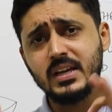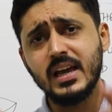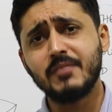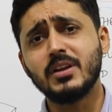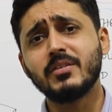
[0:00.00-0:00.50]

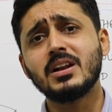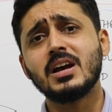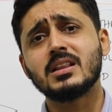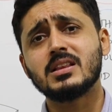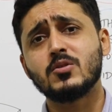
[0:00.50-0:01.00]
everyone
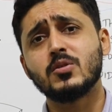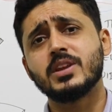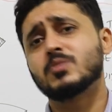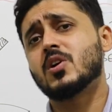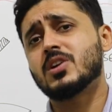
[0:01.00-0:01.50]
are thorough
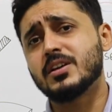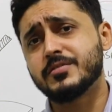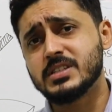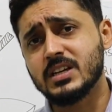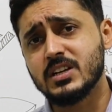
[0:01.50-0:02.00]
with what
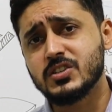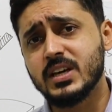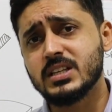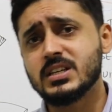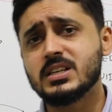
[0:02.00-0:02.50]
are physical
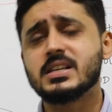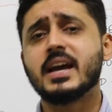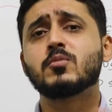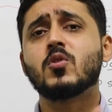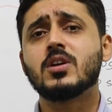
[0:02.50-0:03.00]
changes
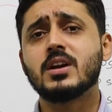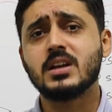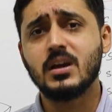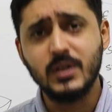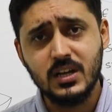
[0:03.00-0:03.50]
and what
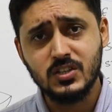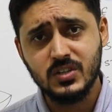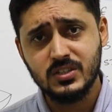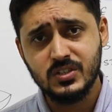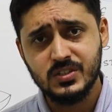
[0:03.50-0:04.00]
are chemical
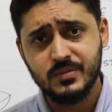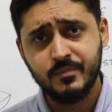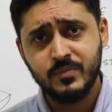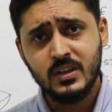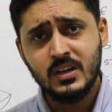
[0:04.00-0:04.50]

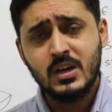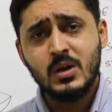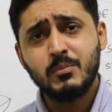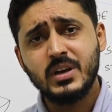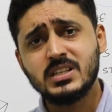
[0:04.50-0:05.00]
changes.
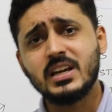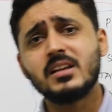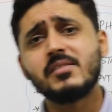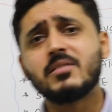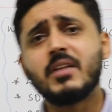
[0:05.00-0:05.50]

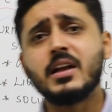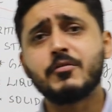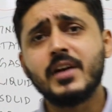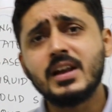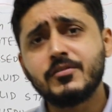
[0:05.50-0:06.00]
Basically, when we
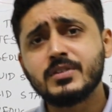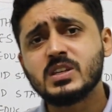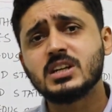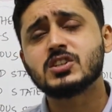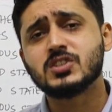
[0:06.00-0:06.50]
define a
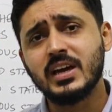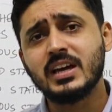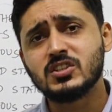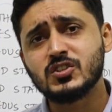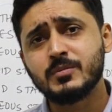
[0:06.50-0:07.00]
physical
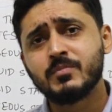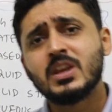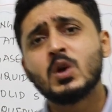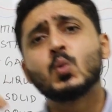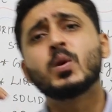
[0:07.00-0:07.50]
change,
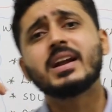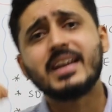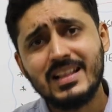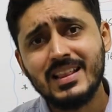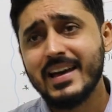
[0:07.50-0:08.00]
we
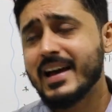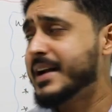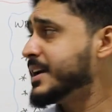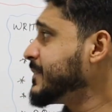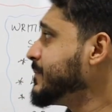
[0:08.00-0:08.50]
tell
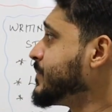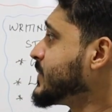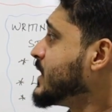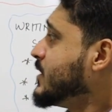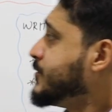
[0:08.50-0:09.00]

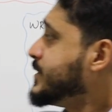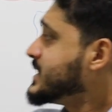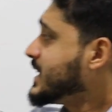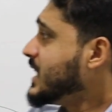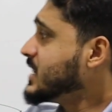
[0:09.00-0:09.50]
that
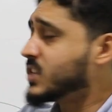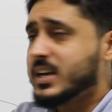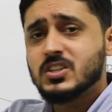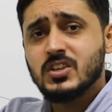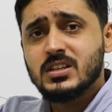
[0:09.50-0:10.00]
physical
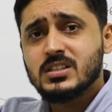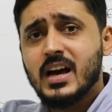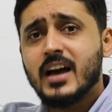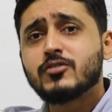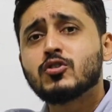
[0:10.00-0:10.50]

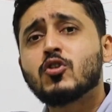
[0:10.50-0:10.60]
changes are